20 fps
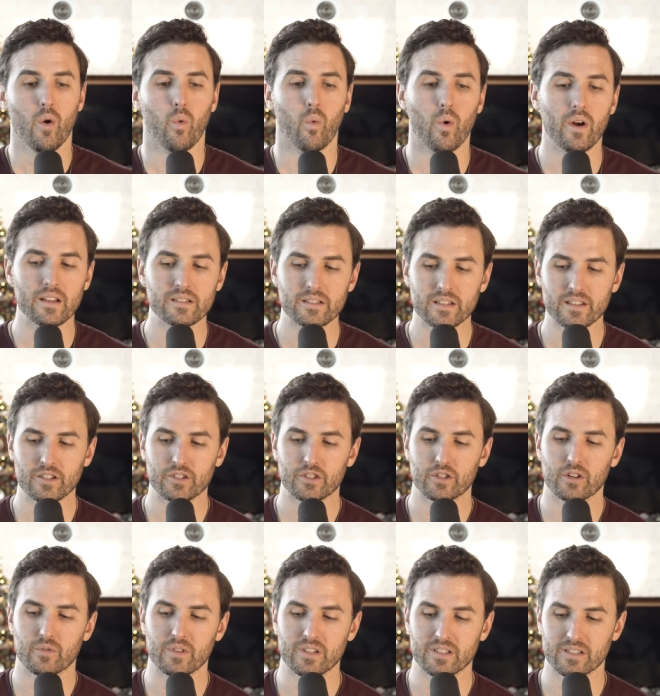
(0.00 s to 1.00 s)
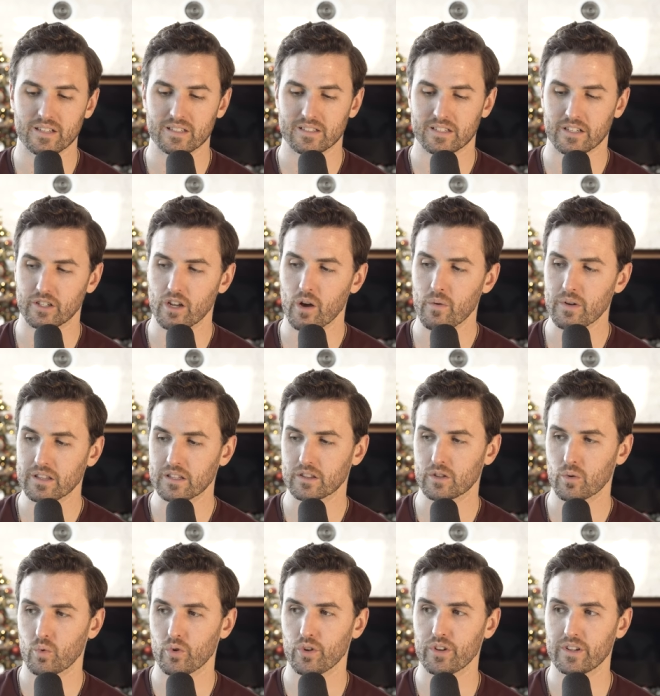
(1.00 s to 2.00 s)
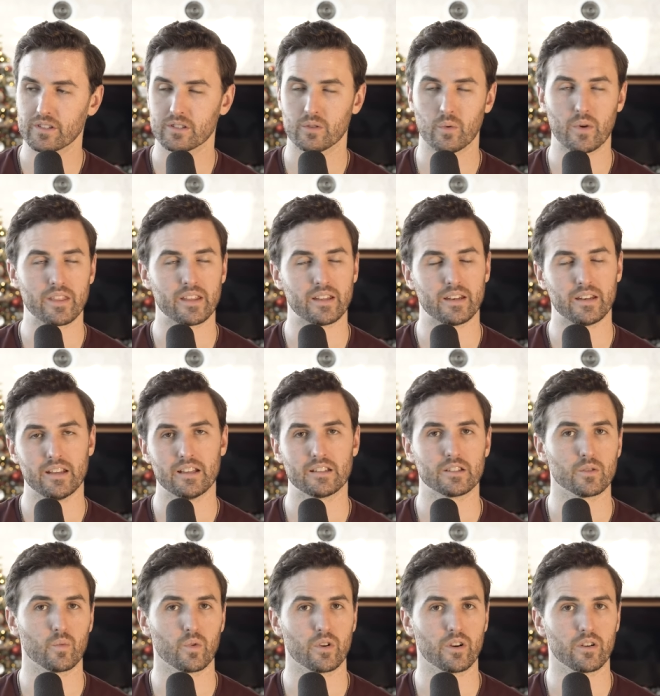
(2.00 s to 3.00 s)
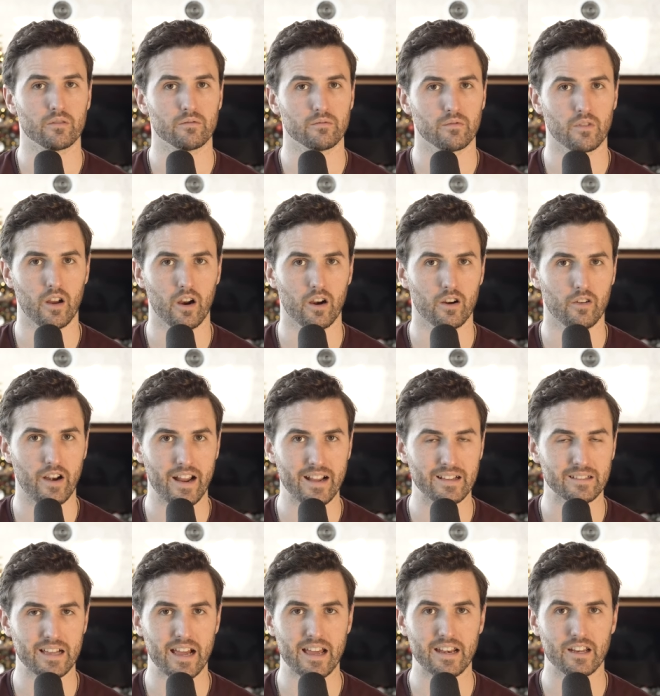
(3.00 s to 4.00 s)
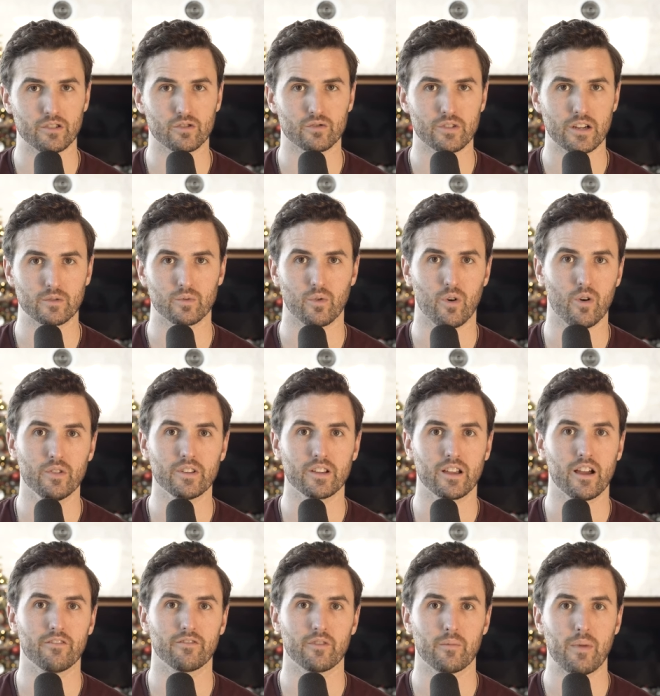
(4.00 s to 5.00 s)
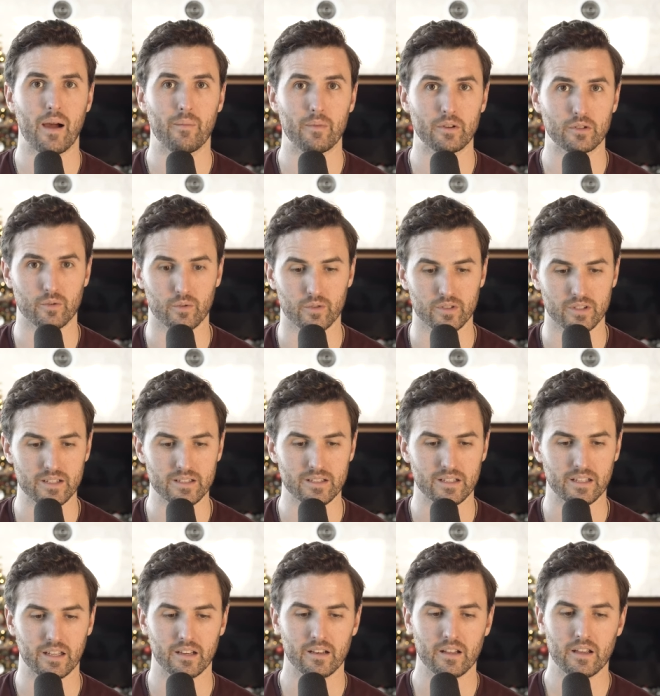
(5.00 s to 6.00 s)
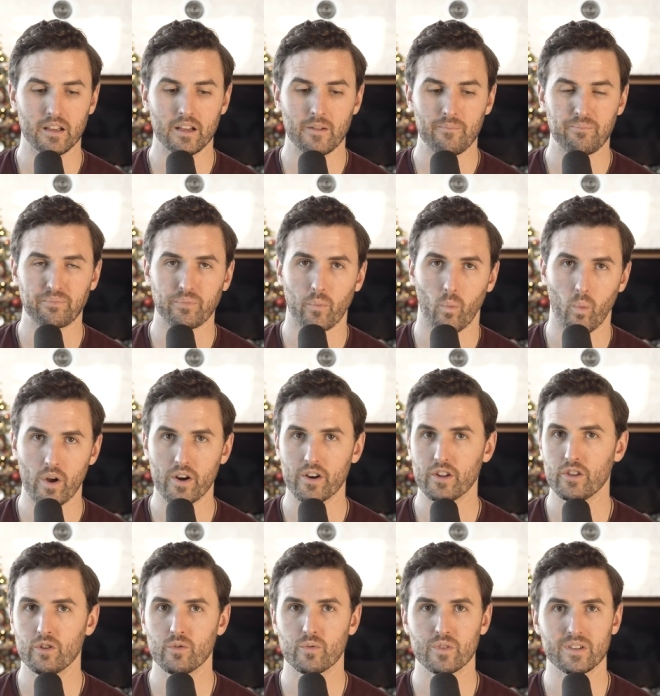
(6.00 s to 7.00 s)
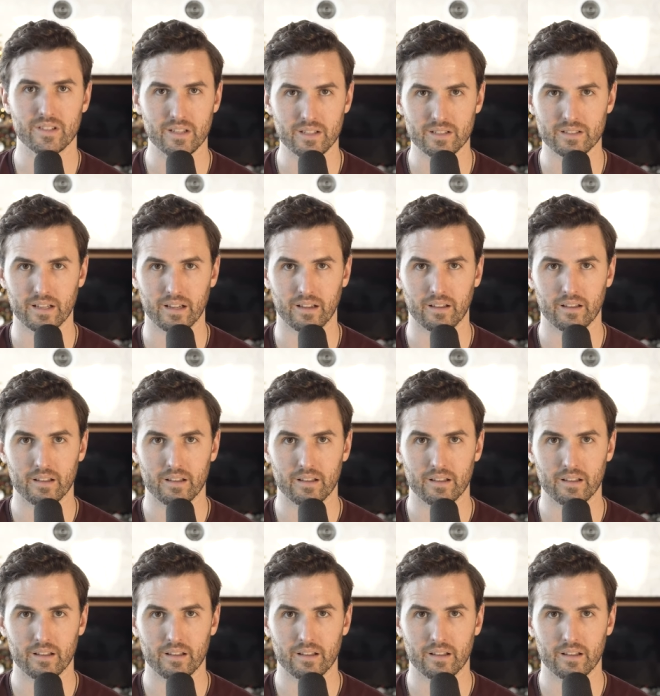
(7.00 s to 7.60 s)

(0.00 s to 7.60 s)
What is it that you're resisting? Knowing that the world is the way that it is and where our anxiety and stress will only come from how much we're resisting it, what are you resisting?